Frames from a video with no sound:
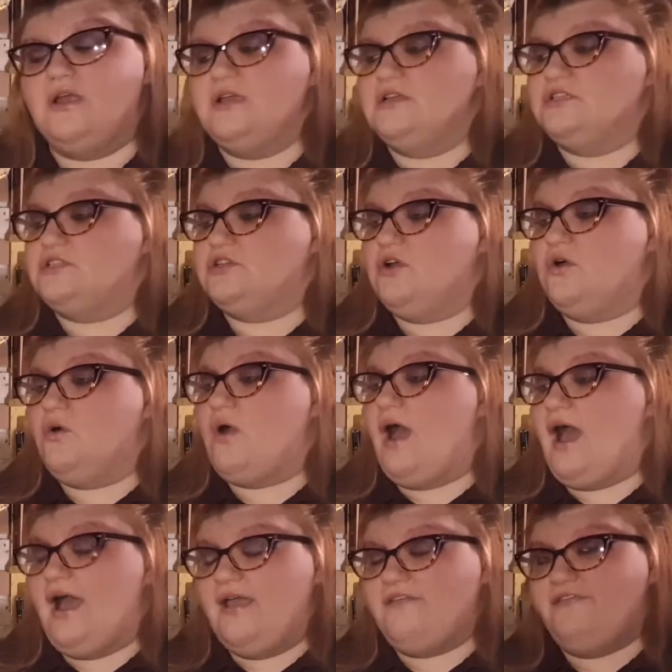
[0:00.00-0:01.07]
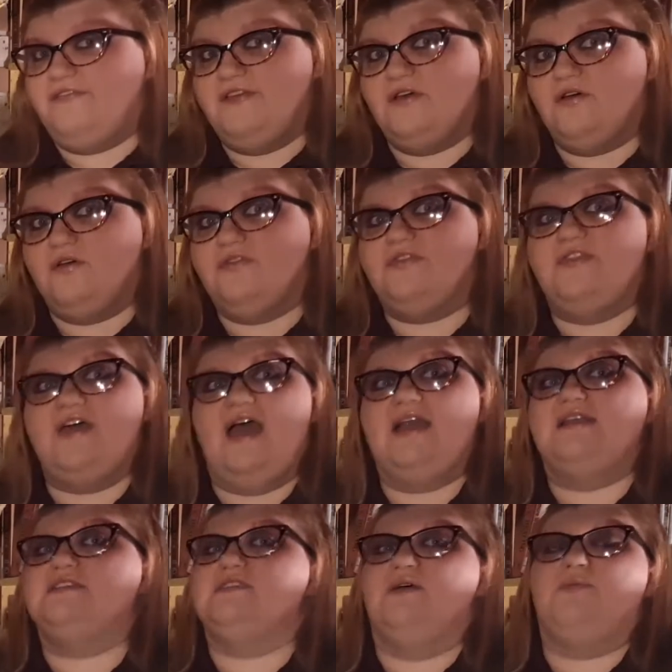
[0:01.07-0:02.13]
So I feel that
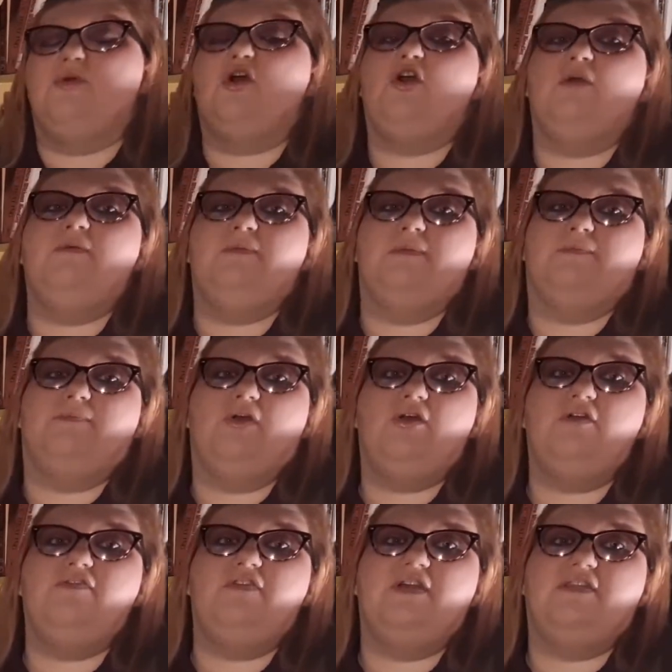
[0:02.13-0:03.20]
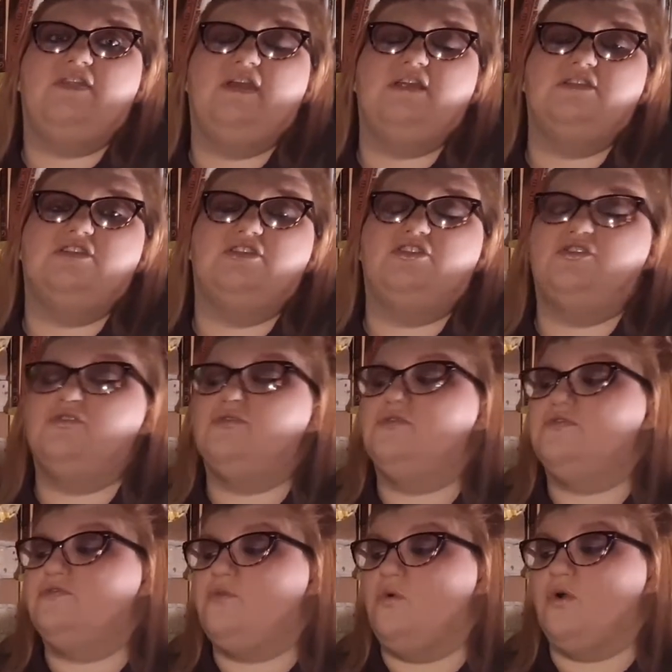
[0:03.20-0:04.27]
is a perfect thing to do
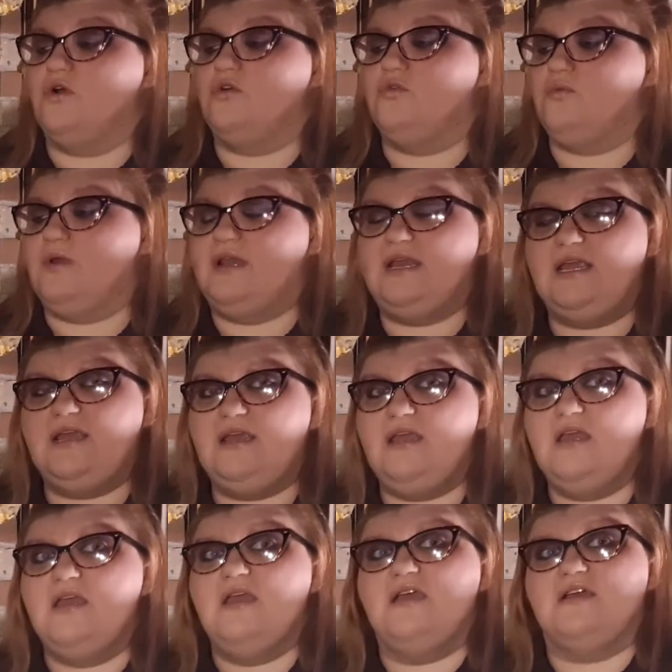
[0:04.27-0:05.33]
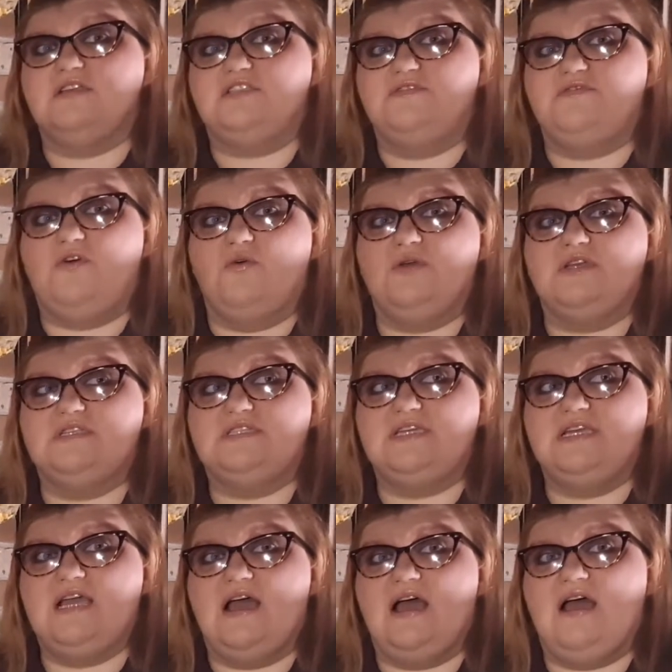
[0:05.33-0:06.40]
for gridding, is
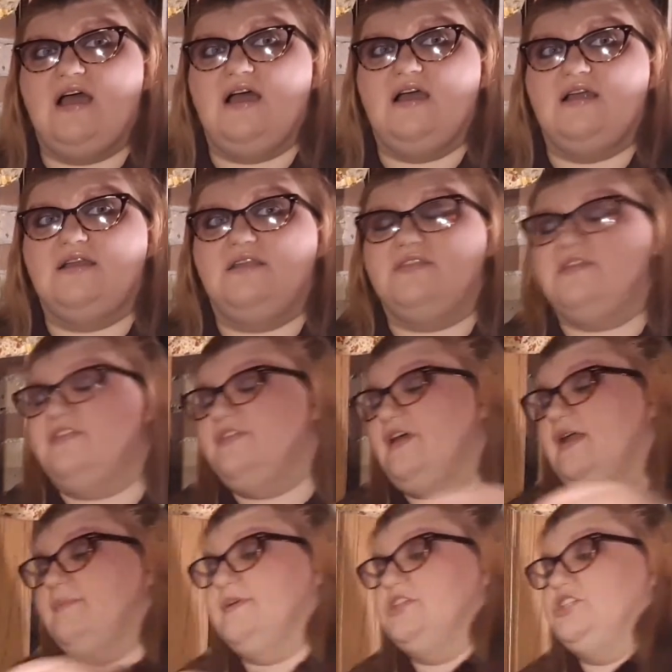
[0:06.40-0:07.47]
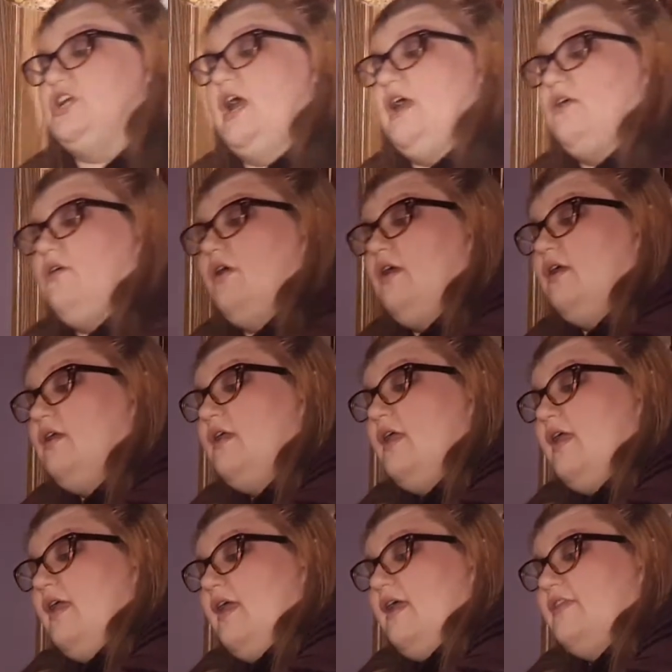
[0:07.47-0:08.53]
focusing on the Thymus Chakra.
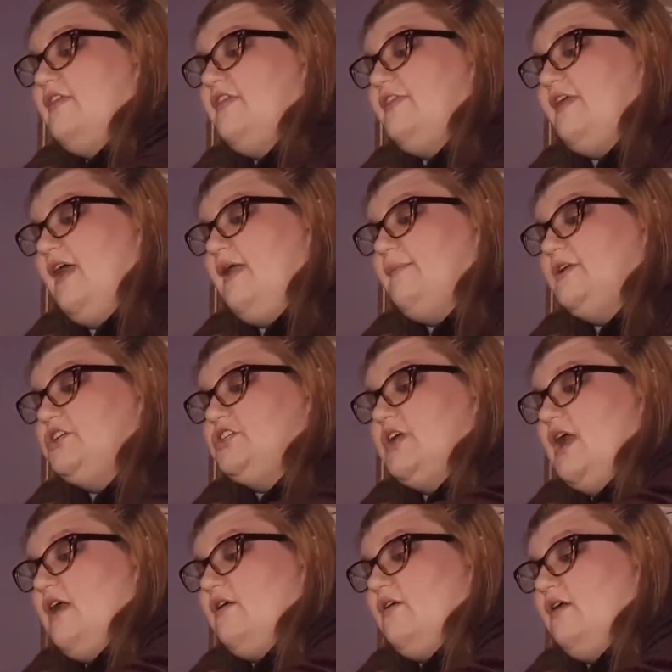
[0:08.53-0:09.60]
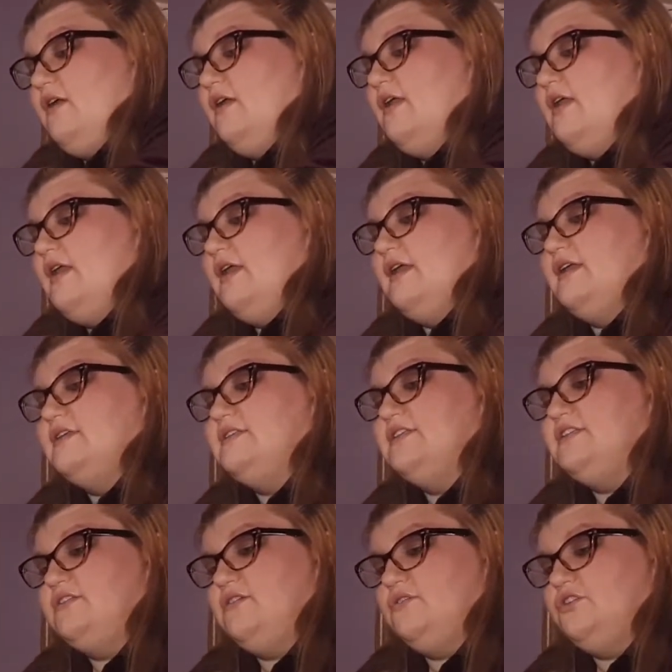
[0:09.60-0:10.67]
And the Thymus Chakra is
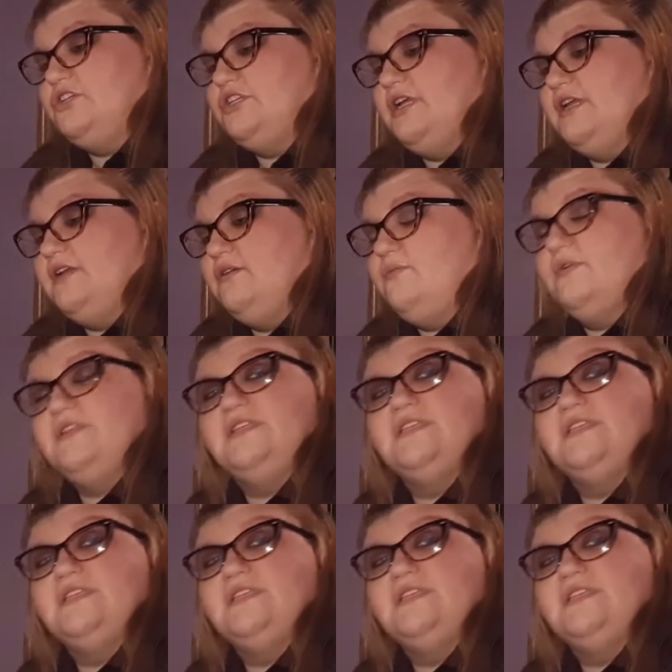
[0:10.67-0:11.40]
associated with the